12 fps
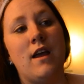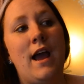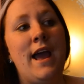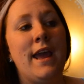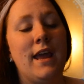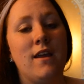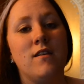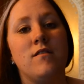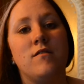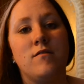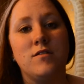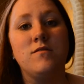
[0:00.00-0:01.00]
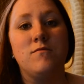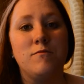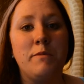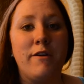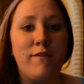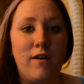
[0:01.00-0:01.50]
I
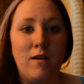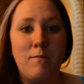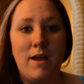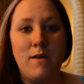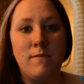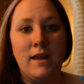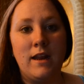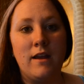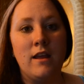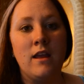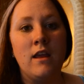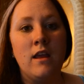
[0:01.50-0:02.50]
prefer my Amita.